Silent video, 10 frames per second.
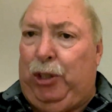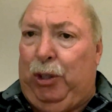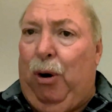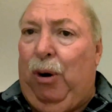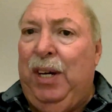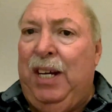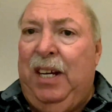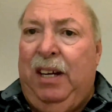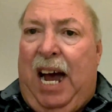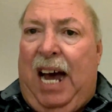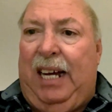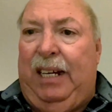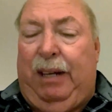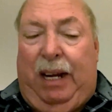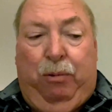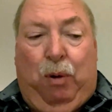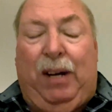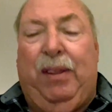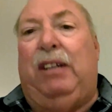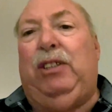you saw in
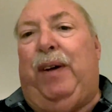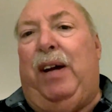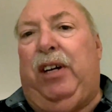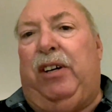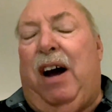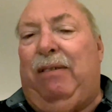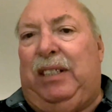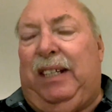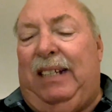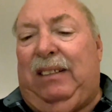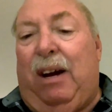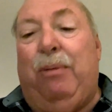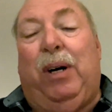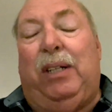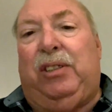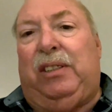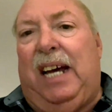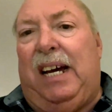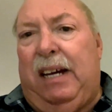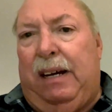one of those photographs, yes, I
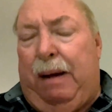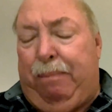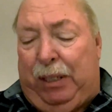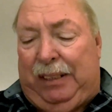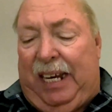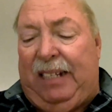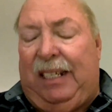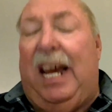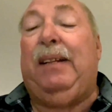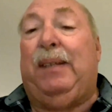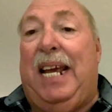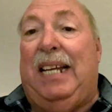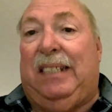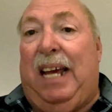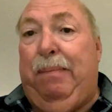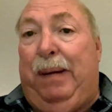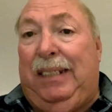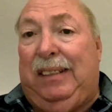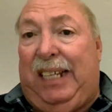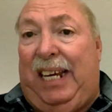was a presenter at the
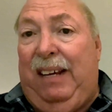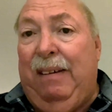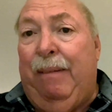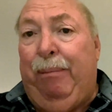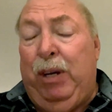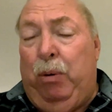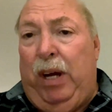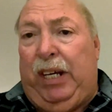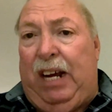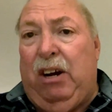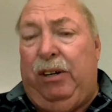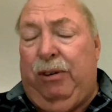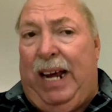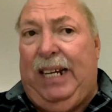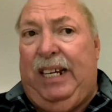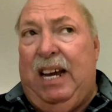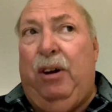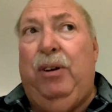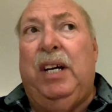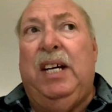SABC working on
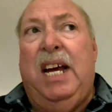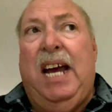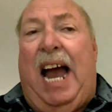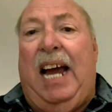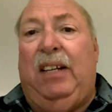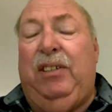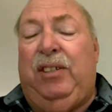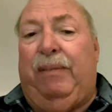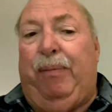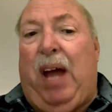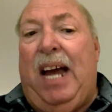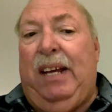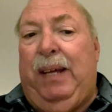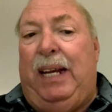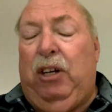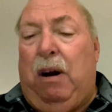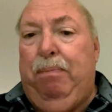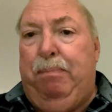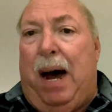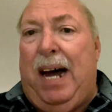radio, and I then
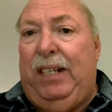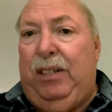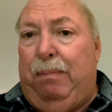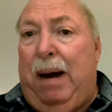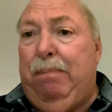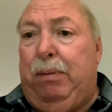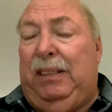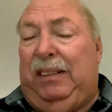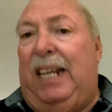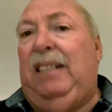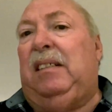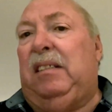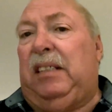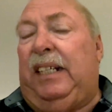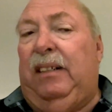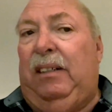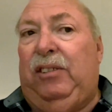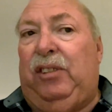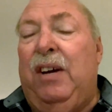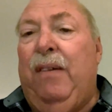combined my presenter
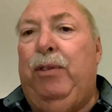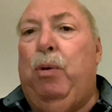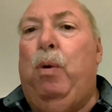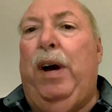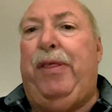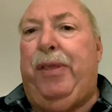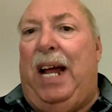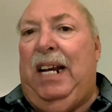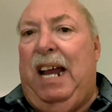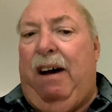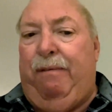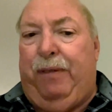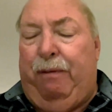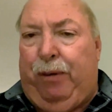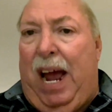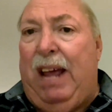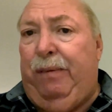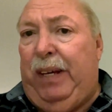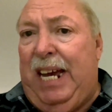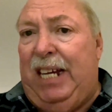skills with a love for
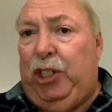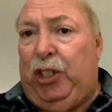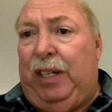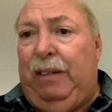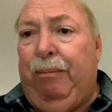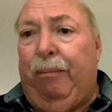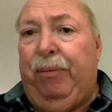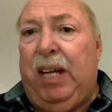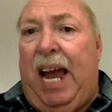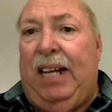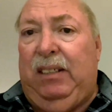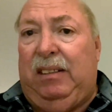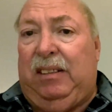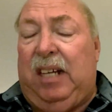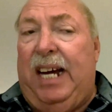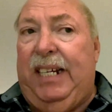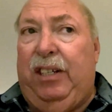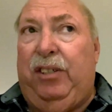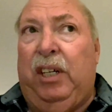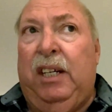aviation and
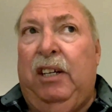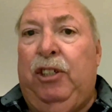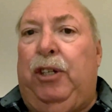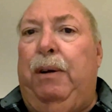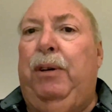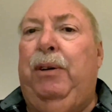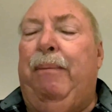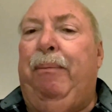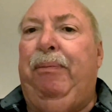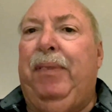decided to,